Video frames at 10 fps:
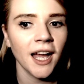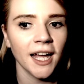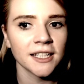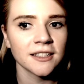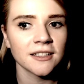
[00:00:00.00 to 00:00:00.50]

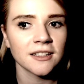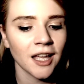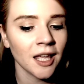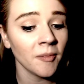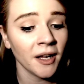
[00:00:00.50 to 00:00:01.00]
And
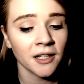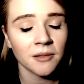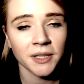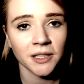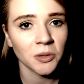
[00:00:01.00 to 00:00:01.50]
it may not
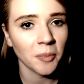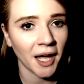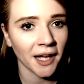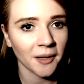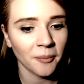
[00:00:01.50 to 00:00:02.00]
be your
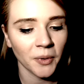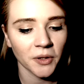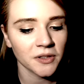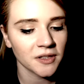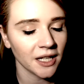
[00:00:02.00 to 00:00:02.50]
bag, but
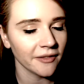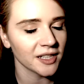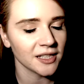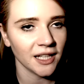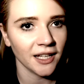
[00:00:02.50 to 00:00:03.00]

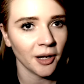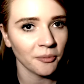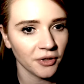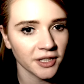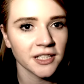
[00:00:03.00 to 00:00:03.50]
seriously, I'm
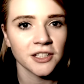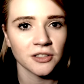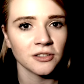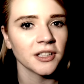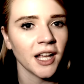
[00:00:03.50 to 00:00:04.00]
pretty
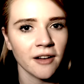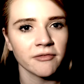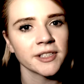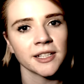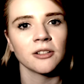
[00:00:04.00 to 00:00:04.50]
sure that every
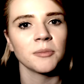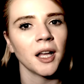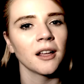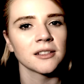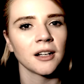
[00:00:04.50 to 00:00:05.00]
single
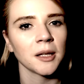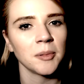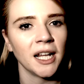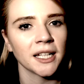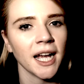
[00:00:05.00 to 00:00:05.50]
person on the
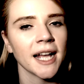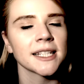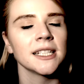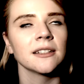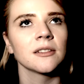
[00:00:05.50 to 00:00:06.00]
planet has
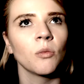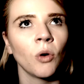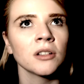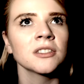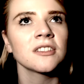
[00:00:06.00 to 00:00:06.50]
at least
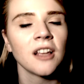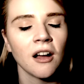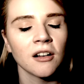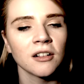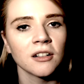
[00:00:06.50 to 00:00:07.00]
one song
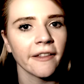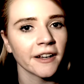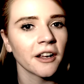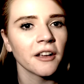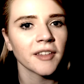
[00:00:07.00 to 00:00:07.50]
that they
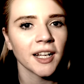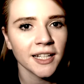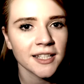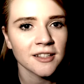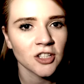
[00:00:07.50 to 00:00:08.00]
know if they
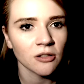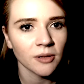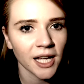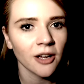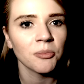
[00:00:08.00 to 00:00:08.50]
listen to
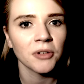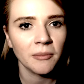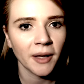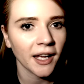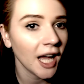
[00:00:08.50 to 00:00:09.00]
it, it will bring
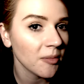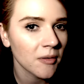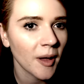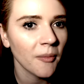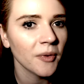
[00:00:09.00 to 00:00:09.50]
back happy
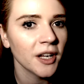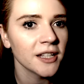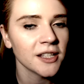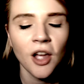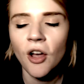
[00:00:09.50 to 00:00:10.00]
memories,